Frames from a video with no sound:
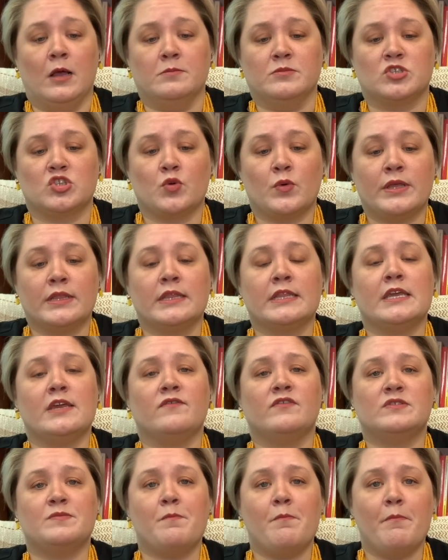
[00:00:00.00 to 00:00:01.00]
So it
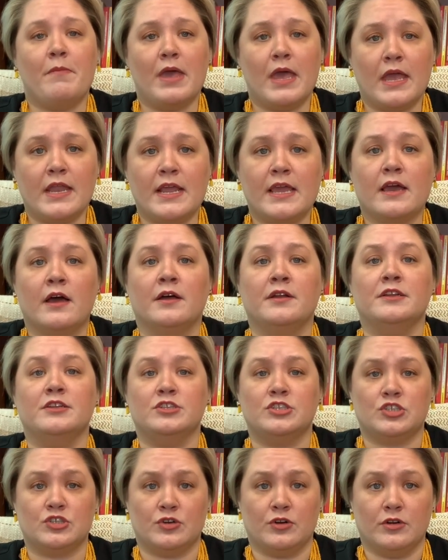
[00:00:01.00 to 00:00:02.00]
leaves many
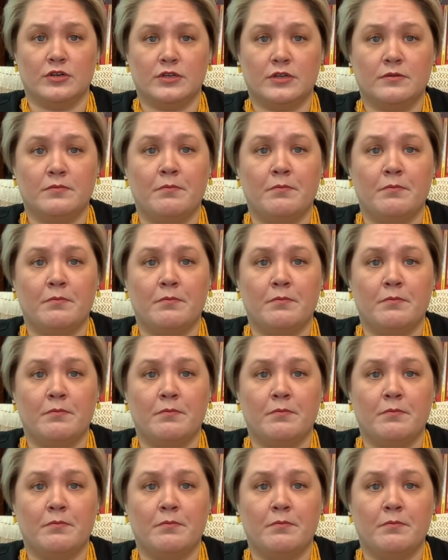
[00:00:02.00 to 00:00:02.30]
uninsured.